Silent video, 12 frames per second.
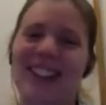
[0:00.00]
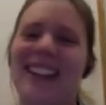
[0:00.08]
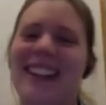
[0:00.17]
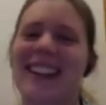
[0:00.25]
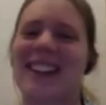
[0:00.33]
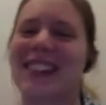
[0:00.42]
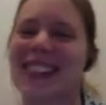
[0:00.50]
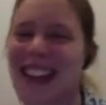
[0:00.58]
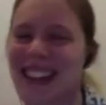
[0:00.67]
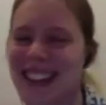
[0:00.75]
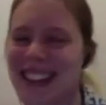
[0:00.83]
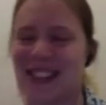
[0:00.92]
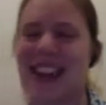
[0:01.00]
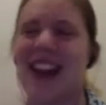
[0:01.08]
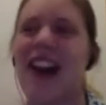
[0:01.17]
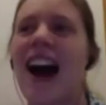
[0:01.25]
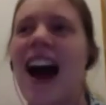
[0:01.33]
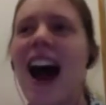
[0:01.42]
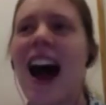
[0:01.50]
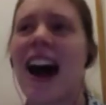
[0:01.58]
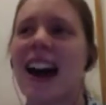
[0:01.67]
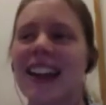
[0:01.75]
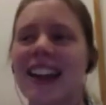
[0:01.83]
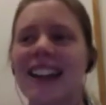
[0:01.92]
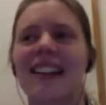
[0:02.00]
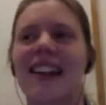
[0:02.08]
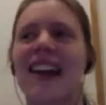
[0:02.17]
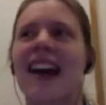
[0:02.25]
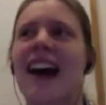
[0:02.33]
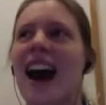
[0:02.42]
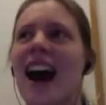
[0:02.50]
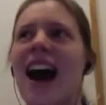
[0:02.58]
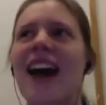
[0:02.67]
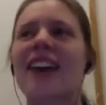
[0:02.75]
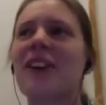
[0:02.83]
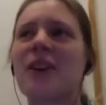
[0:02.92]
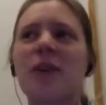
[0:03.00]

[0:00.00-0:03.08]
you would like this video. I don't know